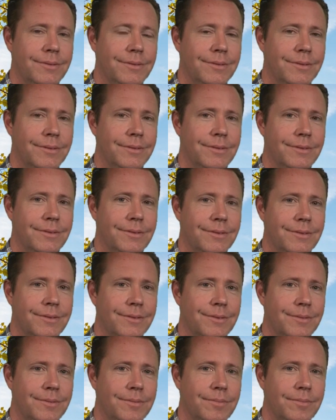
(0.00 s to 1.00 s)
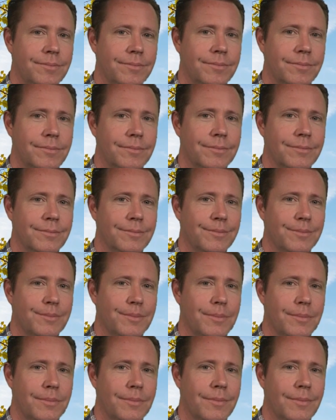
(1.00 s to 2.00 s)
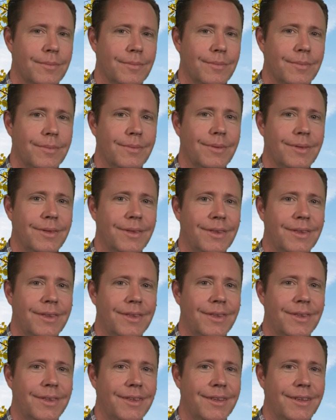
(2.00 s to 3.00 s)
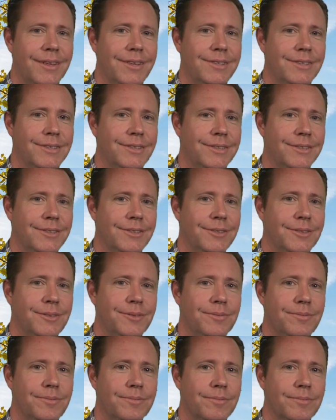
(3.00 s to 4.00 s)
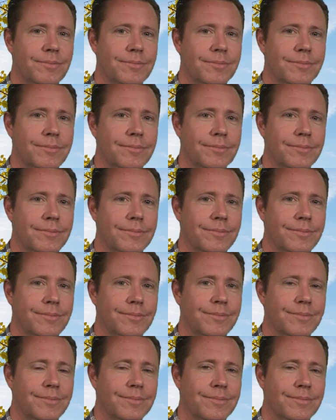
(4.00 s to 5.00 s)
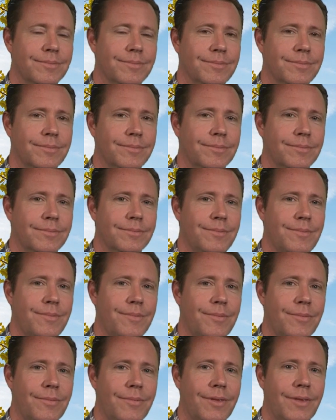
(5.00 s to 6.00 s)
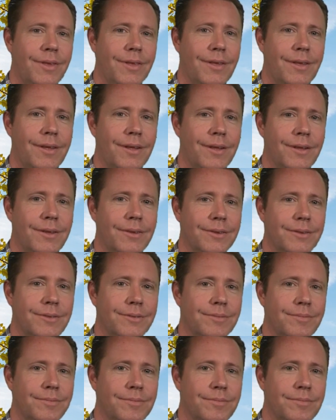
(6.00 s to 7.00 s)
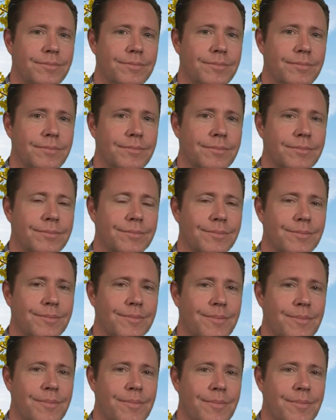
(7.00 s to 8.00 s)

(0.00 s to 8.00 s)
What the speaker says: (silent)